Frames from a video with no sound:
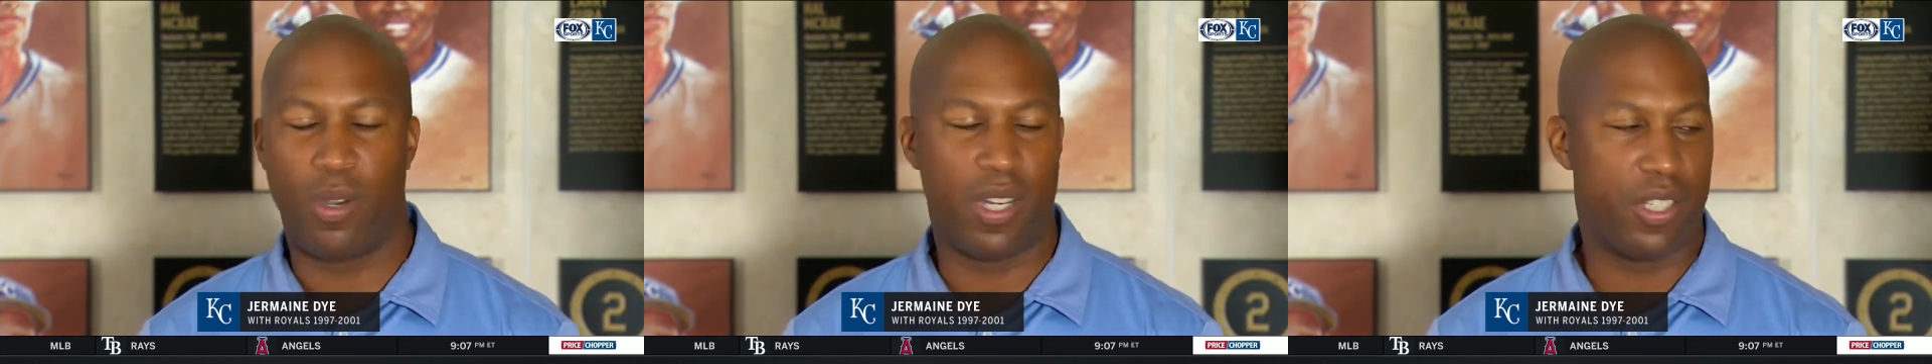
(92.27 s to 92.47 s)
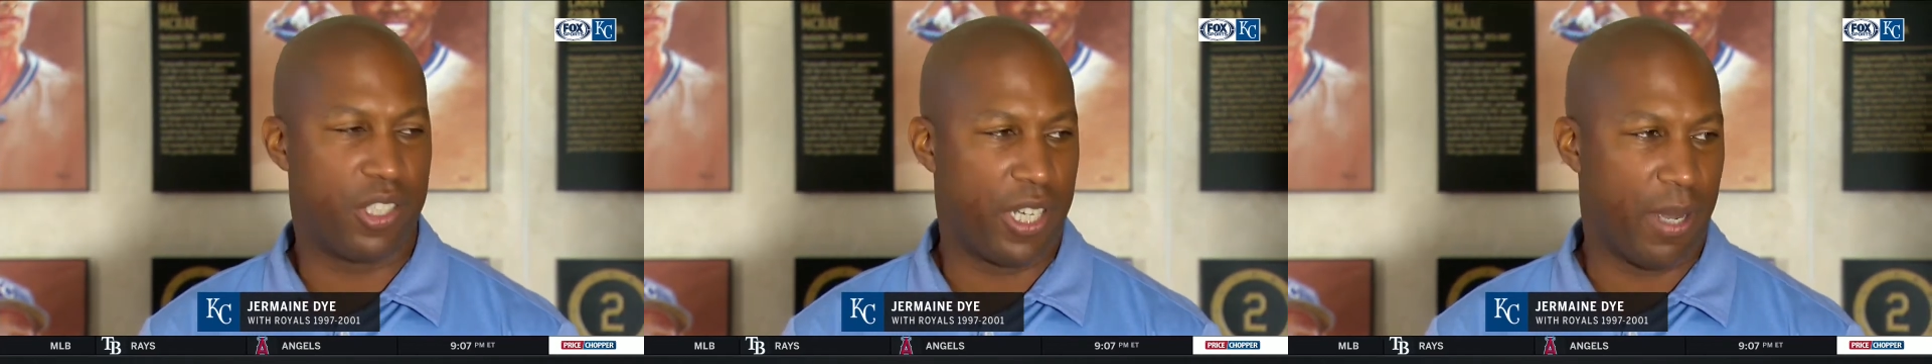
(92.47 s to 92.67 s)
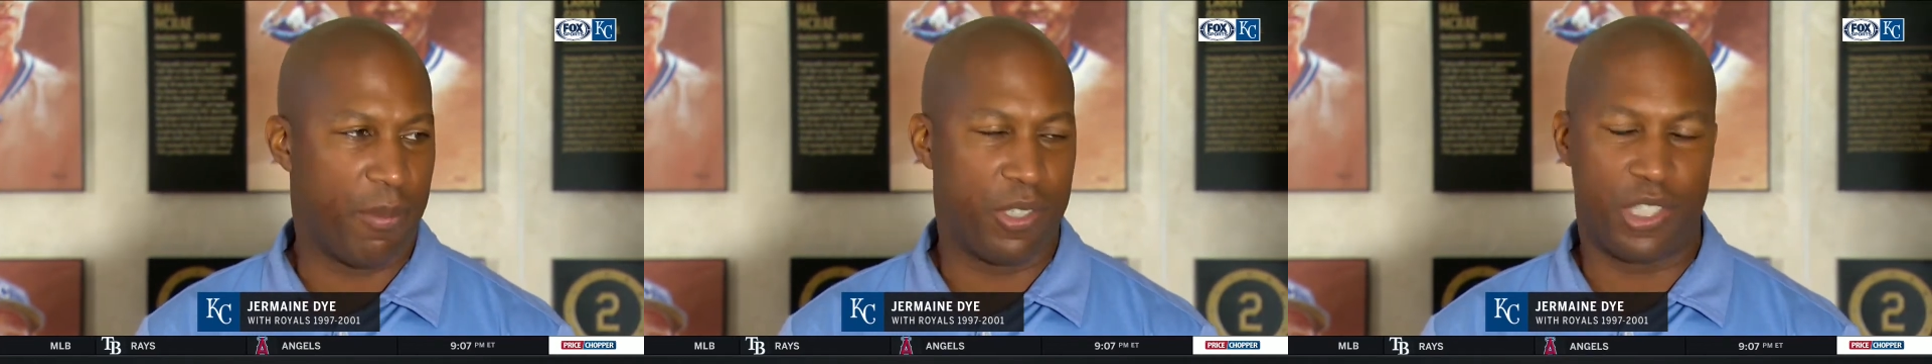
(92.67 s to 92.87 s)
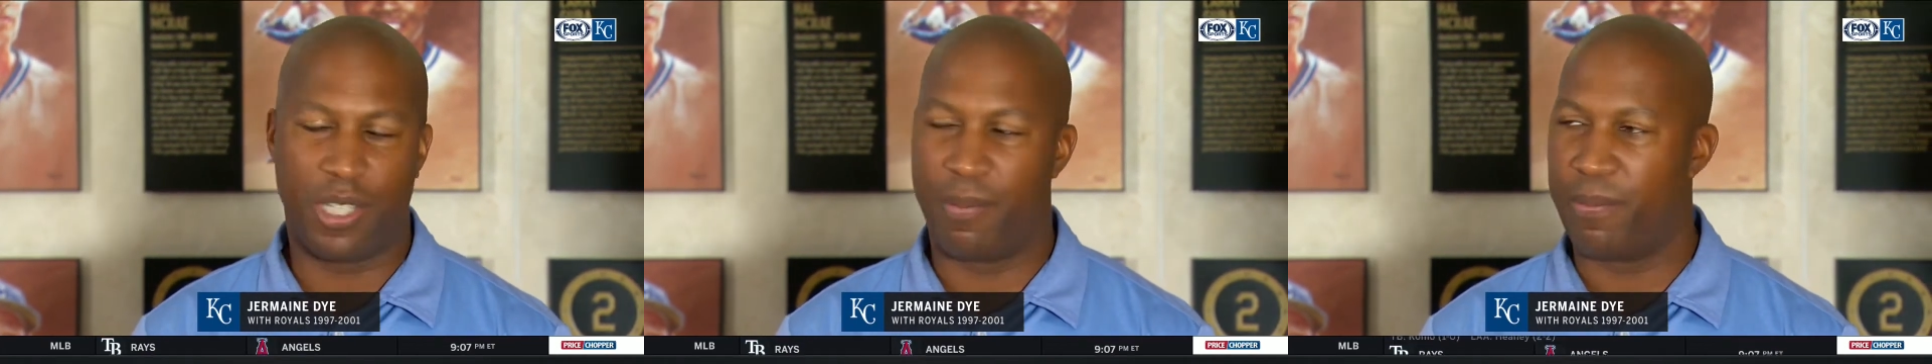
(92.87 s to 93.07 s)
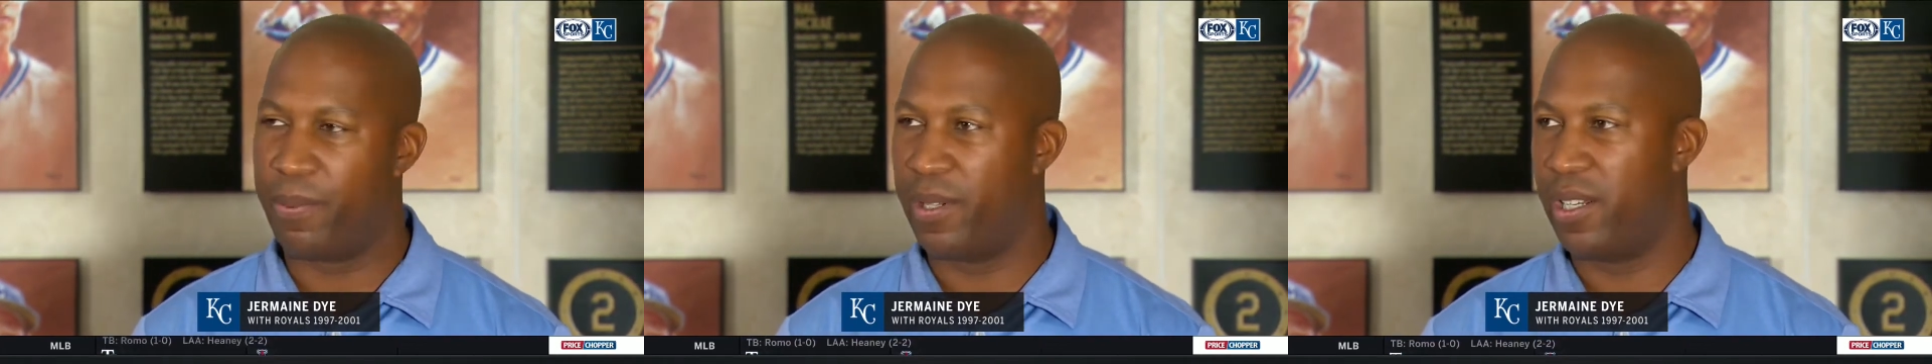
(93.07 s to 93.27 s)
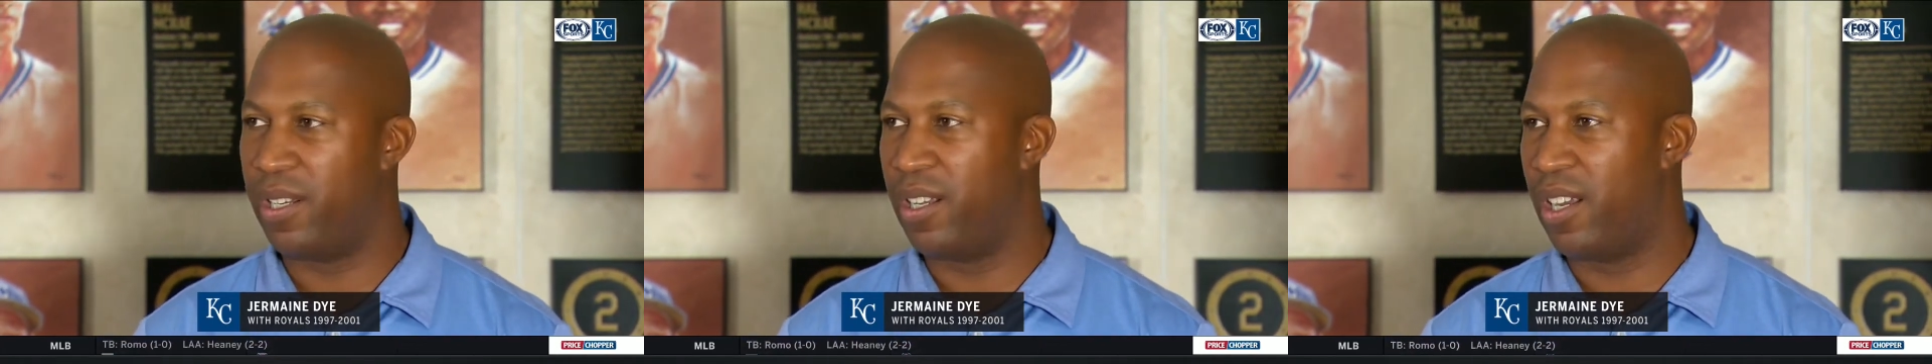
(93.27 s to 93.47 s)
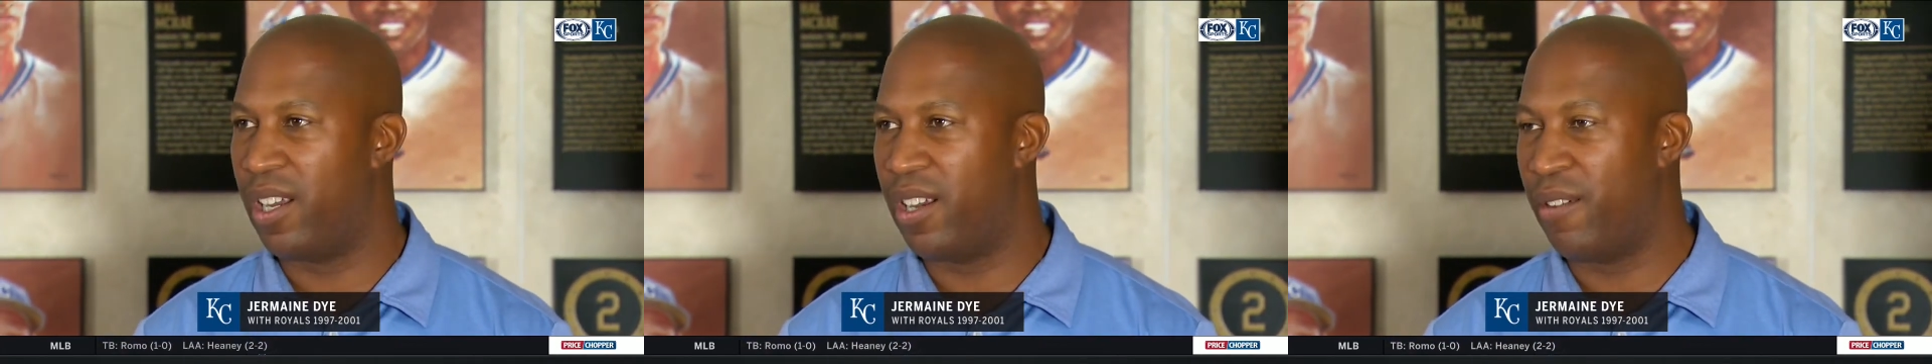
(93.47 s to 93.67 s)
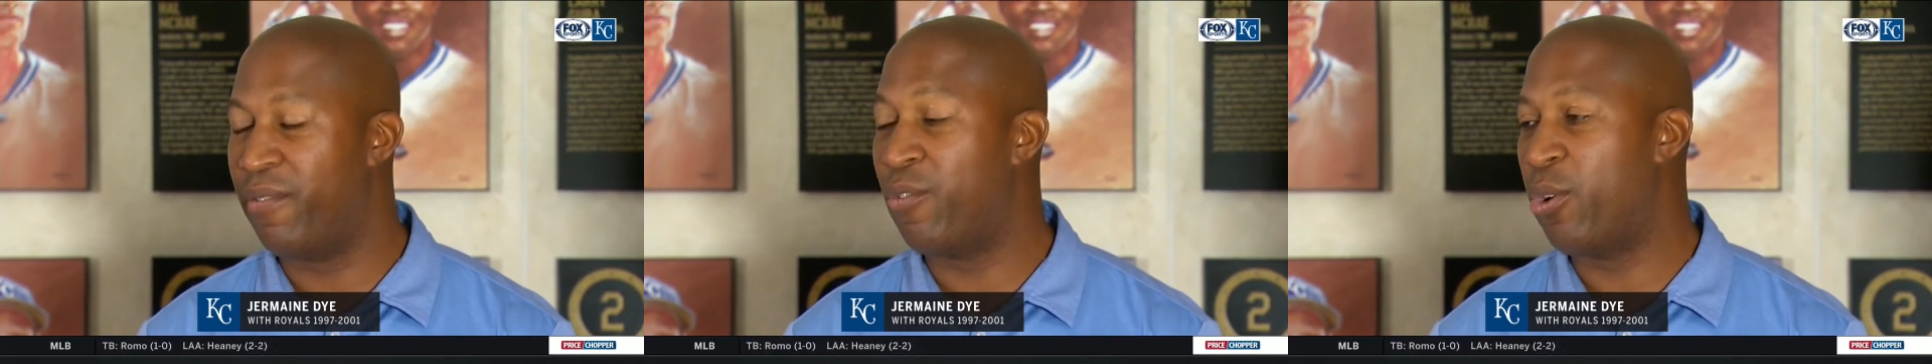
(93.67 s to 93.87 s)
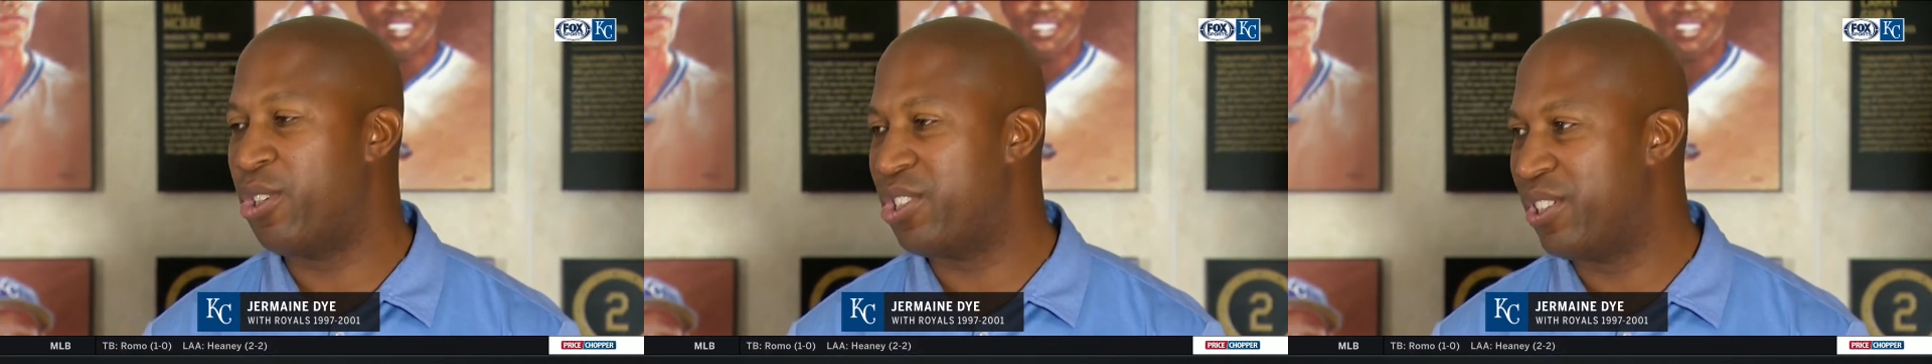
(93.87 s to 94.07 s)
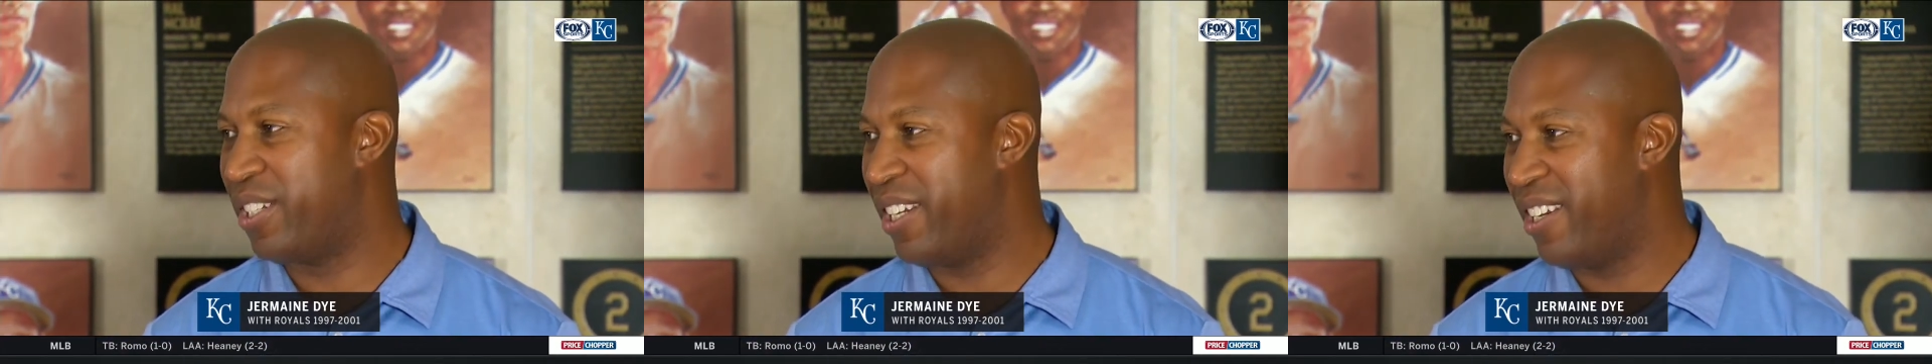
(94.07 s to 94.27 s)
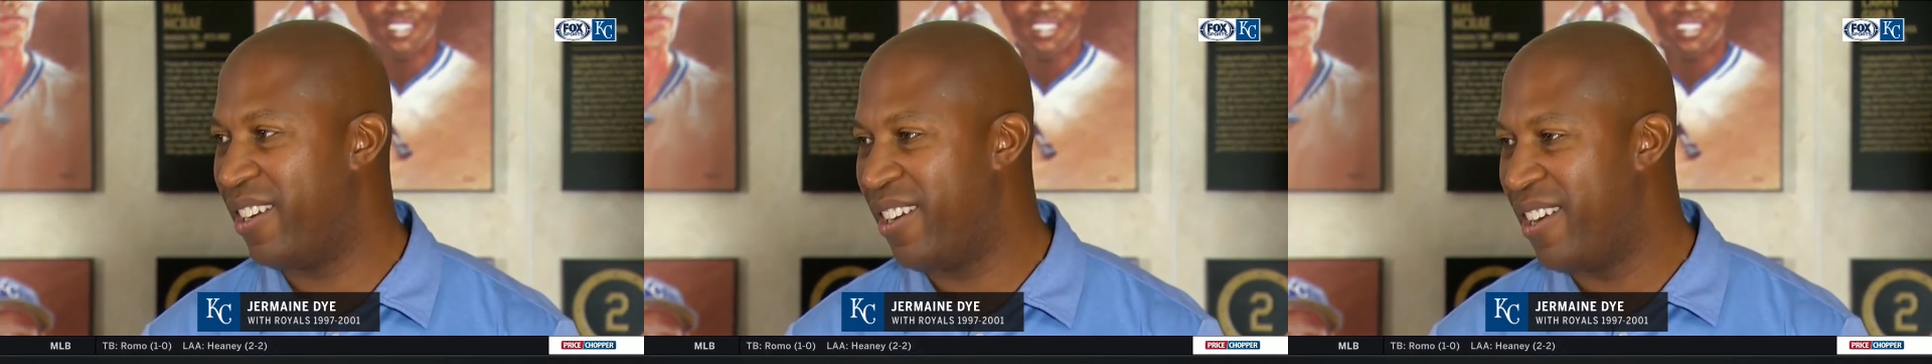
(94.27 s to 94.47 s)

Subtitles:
a championship, and unfortunately,